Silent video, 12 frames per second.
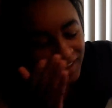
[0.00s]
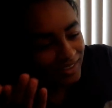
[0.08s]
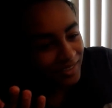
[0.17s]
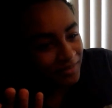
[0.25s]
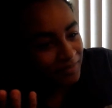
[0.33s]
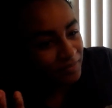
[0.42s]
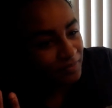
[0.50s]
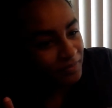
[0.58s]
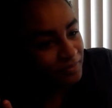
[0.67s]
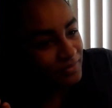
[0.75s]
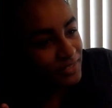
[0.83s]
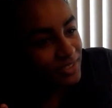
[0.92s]
Hello, can you hear me?
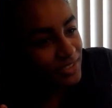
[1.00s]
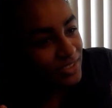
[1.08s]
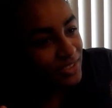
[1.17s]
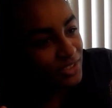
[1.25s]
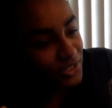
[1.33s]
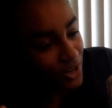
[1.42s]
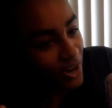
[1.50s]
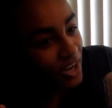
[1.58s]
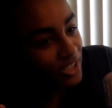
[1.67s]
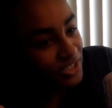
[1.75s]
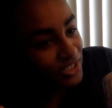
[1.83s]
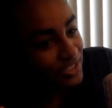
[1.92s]

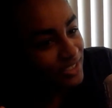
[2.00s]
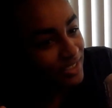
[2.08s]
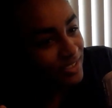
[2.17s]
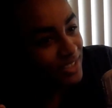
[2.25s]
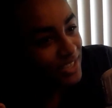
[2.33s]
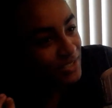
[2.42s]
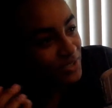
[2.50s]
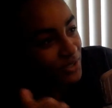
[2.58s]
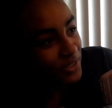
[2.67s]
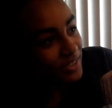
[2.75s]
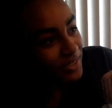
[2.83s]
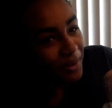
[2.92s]
Josh. Yes,
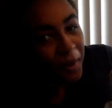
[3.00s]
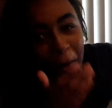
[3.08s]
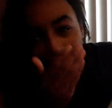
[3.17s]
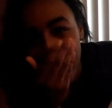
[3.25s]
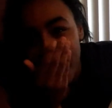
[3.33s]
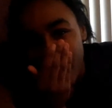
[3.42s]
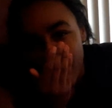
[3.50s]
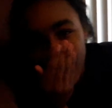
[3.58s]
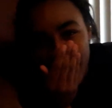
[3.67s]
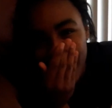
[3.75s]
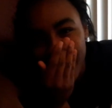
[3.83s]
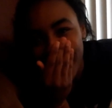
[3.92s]
sir.
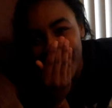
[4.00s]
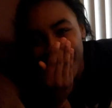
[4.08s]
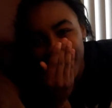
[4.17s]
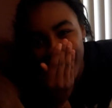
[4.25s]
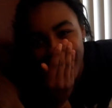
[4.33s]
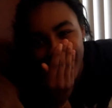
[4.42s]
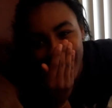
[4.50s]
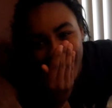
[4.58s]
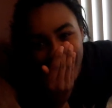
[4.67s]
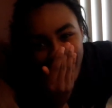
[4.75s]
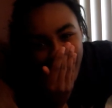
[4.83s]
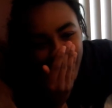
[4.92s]
Uh, this is
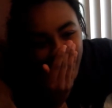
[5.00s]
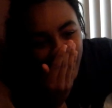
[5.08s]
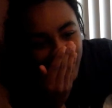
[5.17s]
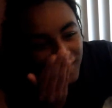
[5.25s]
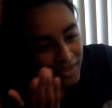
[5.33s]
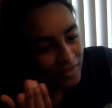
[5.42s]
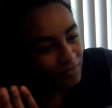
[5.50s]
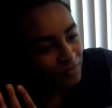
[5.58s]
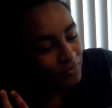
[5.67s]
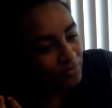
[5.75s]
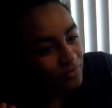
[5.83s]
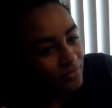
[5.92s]
uh, Jack in the Box.
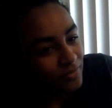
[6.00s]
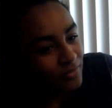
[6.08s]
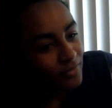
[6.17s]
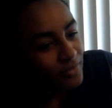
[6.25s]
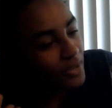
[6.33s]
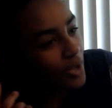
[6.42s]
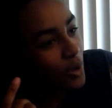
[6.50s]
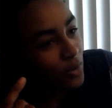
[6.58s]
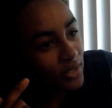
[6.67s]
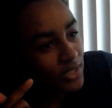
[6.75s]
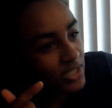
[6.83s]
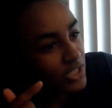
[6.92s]

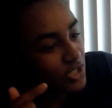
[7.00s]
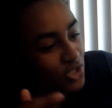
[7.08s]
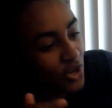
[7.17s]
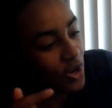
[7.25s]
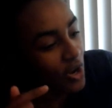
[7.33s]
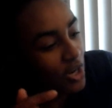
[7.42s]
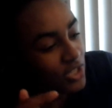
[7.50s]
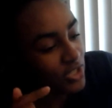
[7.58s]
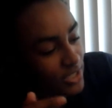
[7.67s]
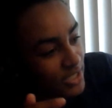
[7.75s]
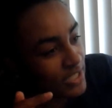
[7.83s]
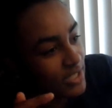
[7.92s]
No, this is Josh.
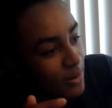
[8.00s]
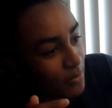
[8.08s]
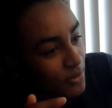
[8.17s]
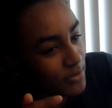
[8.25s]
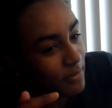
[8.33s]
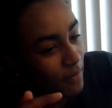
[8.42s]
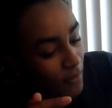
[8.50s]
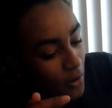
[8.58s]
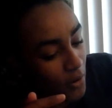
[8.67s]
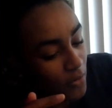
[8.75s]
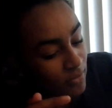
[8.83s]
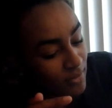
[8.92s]
This is numbers, my
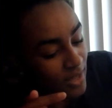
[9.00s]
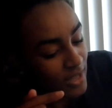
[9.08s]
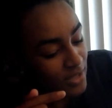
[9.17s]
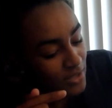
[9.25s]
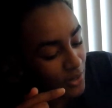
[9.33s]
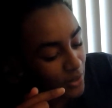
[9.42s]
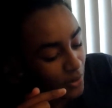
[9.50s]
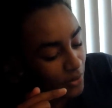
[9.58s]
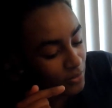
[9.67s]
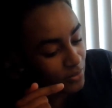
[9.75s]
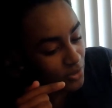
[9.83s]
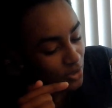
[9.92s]
phone.
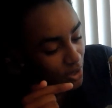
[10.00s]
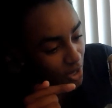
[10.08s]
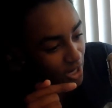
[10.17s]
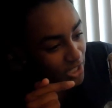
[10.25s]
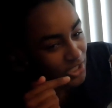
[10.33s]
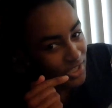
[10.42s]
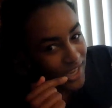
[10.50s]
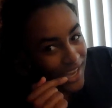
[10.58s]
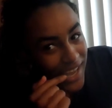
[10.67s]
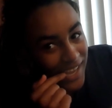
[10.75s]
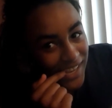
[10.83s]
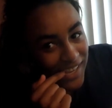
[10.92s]
So, Josh.
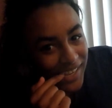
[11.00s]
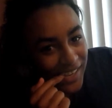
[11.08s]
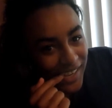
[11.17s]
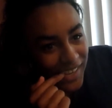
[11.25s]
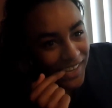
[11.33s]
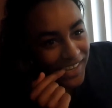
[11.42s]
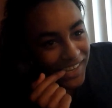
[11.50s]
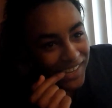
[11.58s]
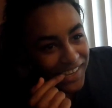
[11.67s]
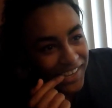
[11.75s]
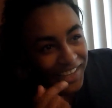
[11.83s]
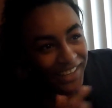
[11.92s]
Uh, you
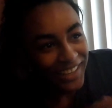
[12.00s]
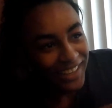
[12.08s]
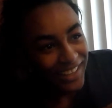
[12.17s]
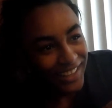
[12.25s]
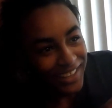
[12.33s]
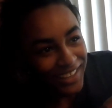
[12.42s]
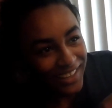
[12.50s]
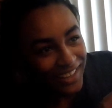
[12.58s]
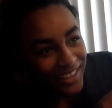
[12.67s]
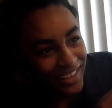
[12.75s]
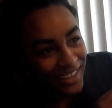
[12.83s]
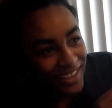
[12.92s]
might be mistaken,
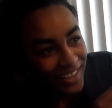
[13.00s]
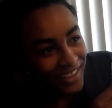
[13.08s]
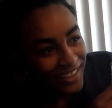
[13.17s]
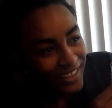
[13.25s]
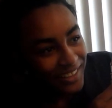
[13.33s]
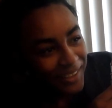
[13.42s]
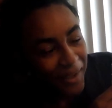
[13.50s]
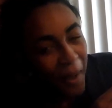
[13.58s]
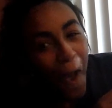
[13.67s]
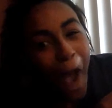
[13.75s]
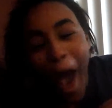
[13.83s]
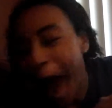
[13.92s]
but yeah, it's Jack in the Box. I'm